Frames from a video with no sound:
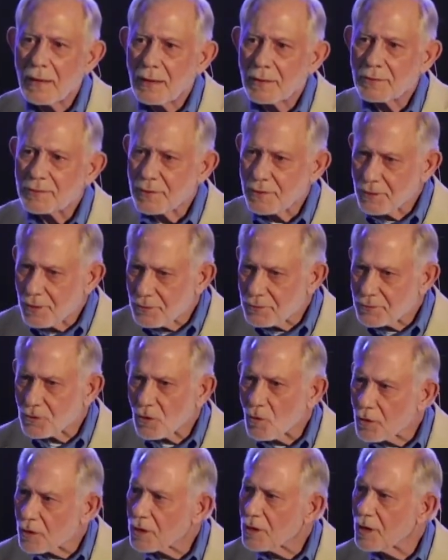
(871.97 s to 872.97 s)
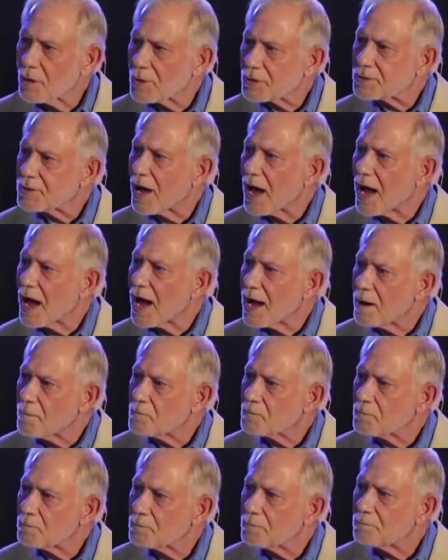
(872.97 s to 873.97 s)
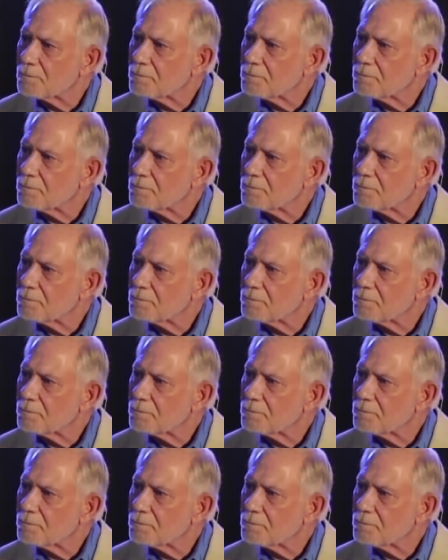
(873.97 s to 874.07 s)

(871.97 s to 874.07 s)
he said, "there's going to come a time